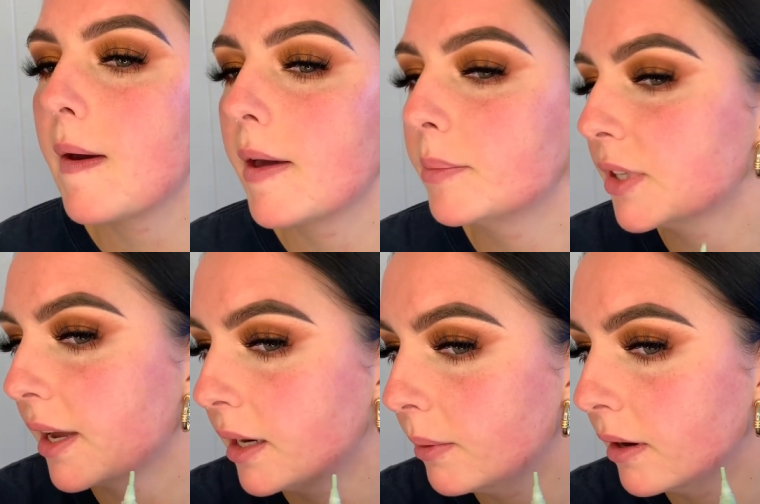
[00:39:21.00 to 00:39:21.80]
So
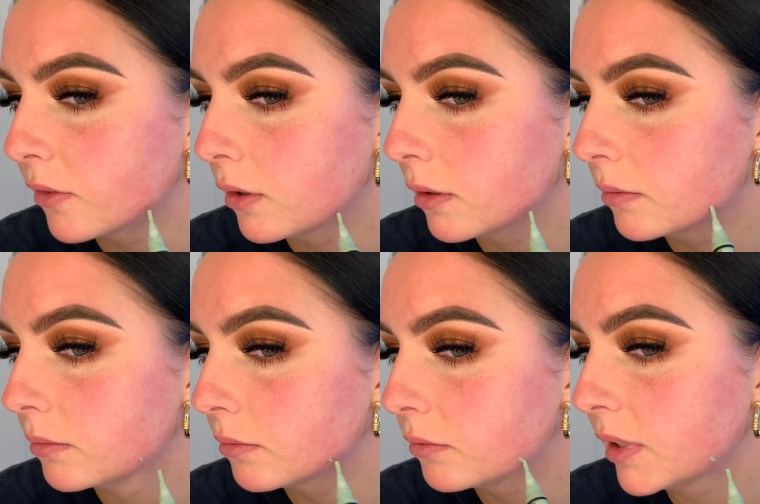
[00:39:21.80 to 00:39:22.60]
anywhere I've got
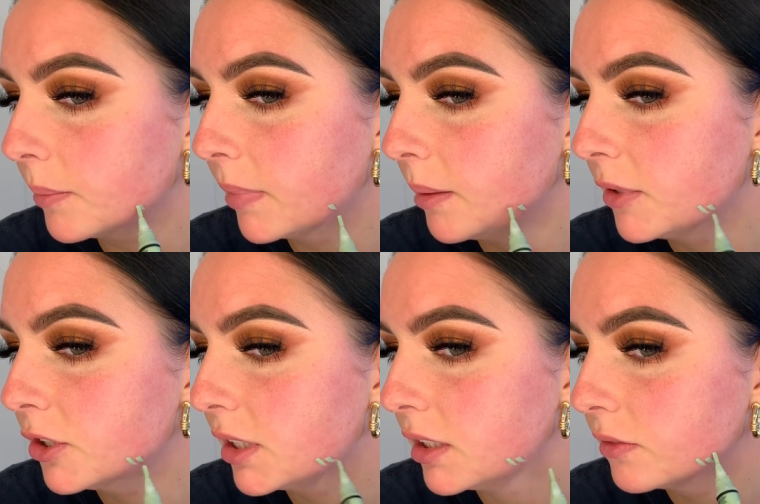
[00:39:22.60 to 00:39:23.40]
red
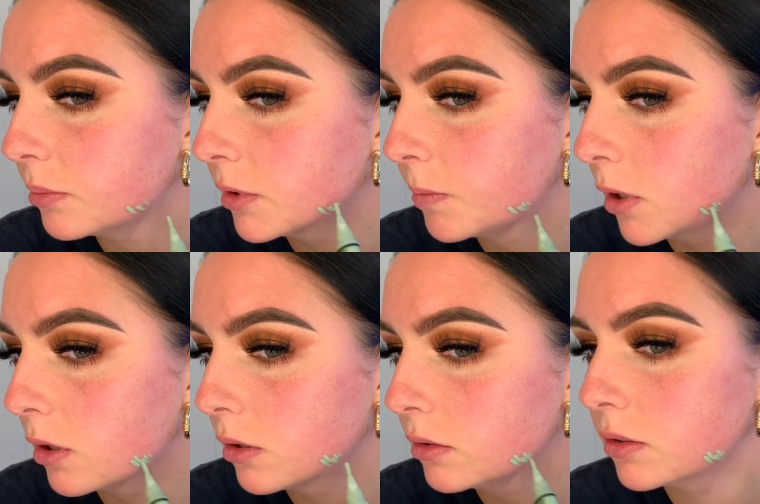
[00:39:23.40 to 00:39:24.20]
blemishes from
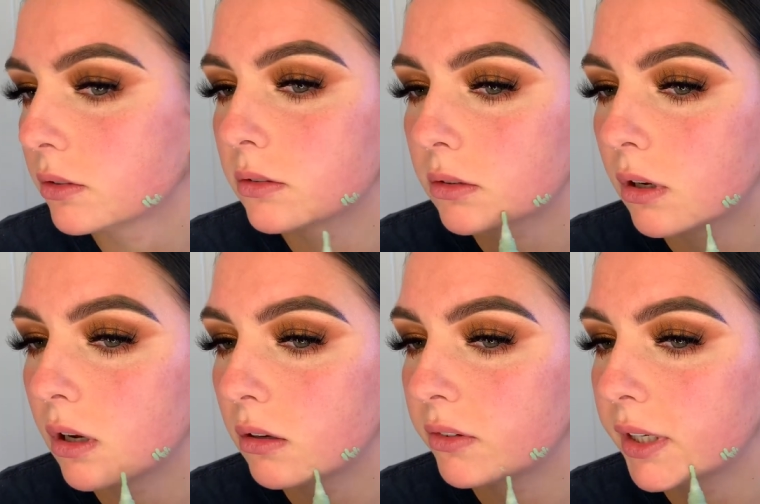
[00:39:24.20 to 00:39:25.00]
spots,
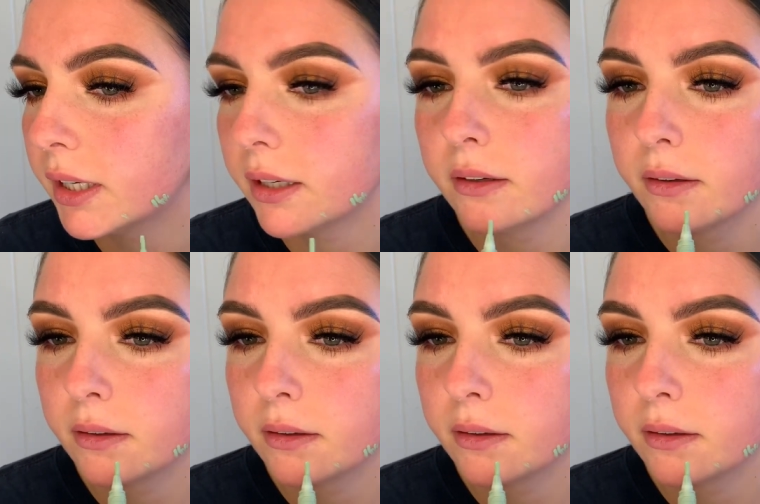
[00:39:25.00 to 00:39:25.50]
scarring.